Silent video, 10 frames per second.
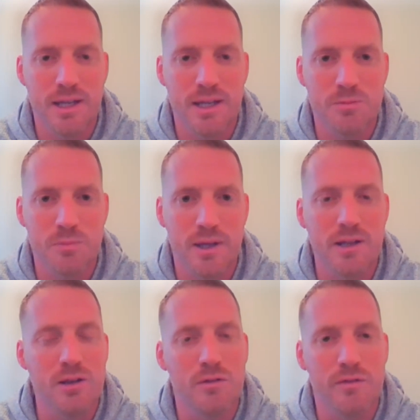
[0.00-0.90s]
and he's playing
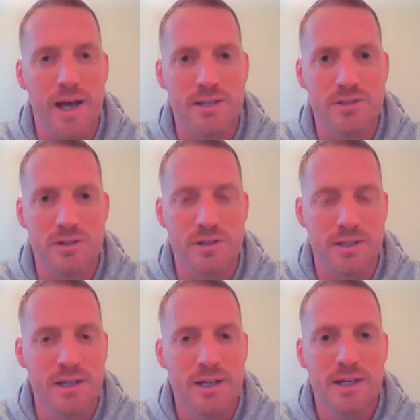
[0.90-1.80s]
a little faster
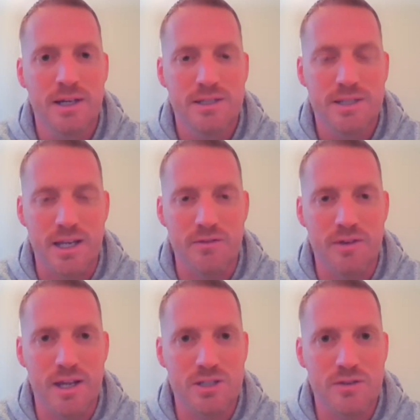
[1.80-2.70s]
and taking
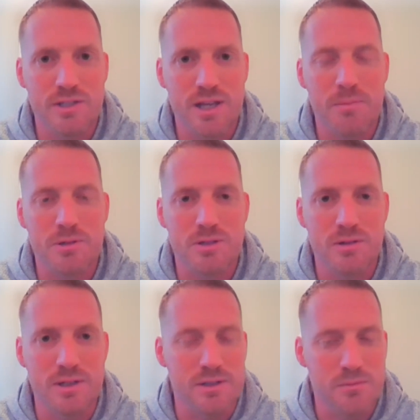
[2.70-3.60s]
advantage of his
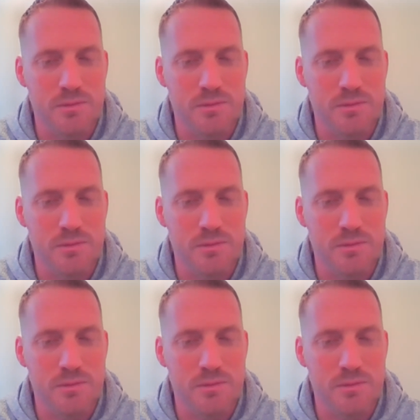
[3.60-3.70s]
opportunities.